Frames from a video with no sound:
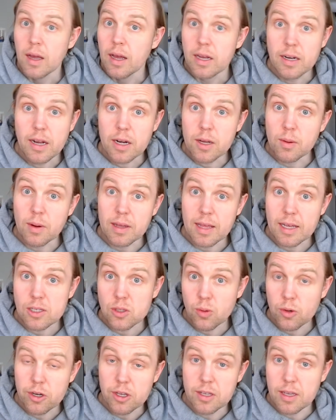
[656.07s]
And anyway,
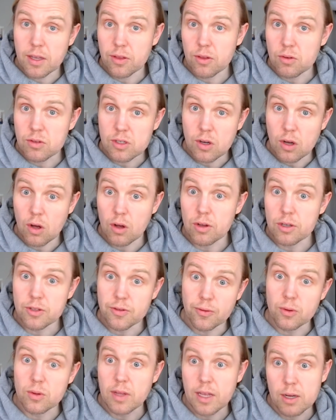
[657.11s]
that's where you get those calls
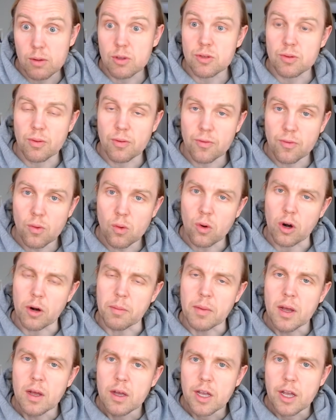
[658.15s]
for language
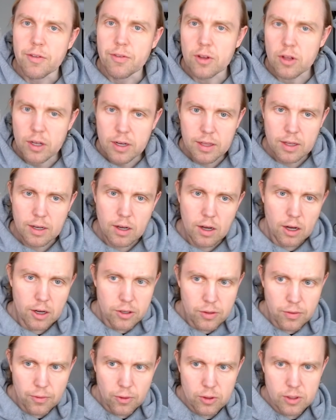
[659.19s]
reform. If you look at the
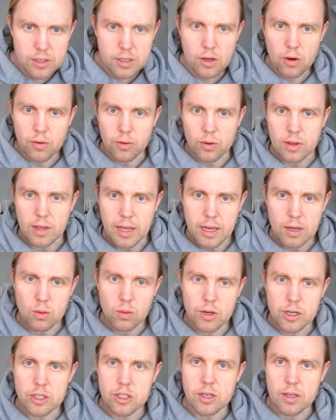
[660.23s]
controversy over language and